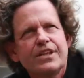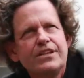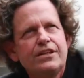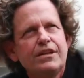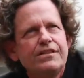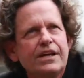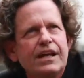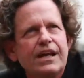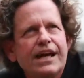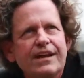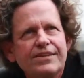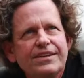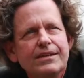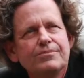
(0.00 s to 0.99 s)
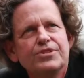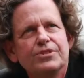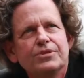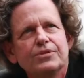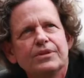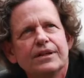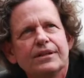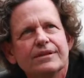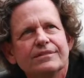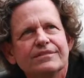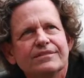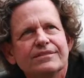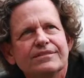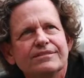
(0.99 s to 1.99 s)
that allowed them to
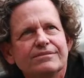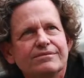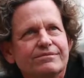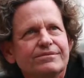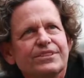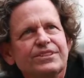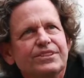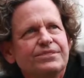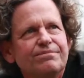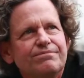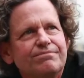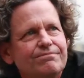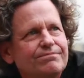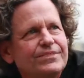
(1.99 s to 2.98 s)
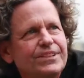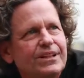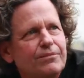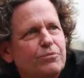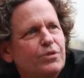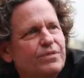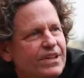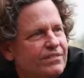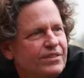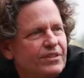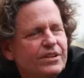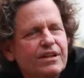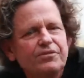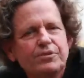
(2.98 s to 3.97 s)
just move in and
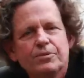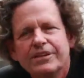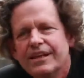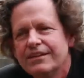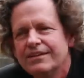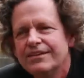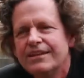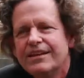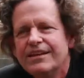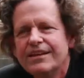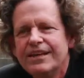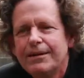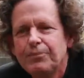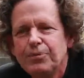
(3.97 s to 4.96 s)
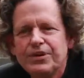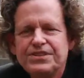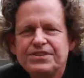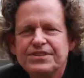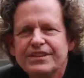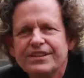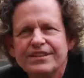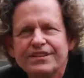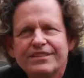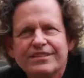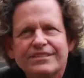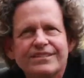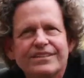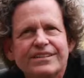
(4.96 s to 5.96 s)
feel comfortable. Now at
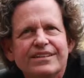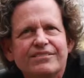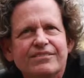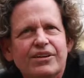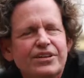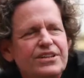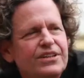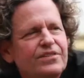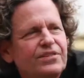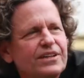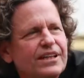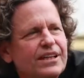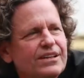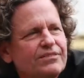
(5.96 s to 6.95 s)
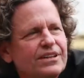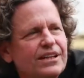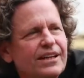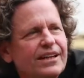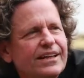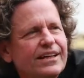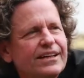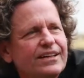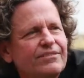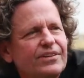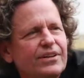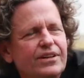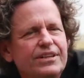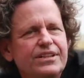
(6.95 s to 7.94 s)
Princeton, very different kind of client,
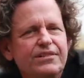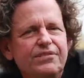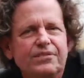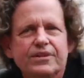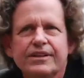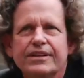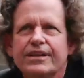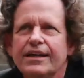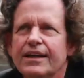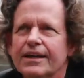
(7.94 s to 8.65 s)
very different.